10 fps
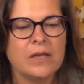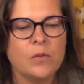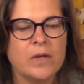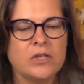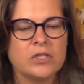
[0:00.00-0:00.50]

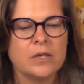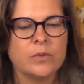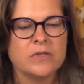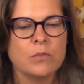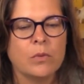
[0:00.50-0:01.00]
in which there
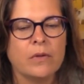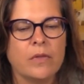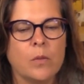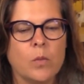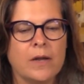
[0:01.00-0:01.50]
was more
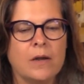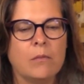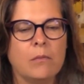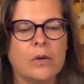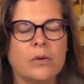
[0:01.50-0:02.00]
than one
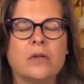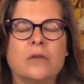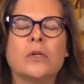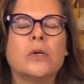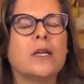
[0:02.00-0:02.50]
mode
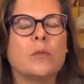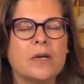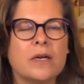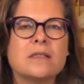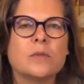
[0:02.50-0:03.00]
of learning
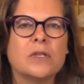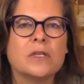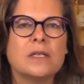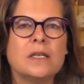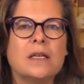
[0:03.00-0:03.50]
possible.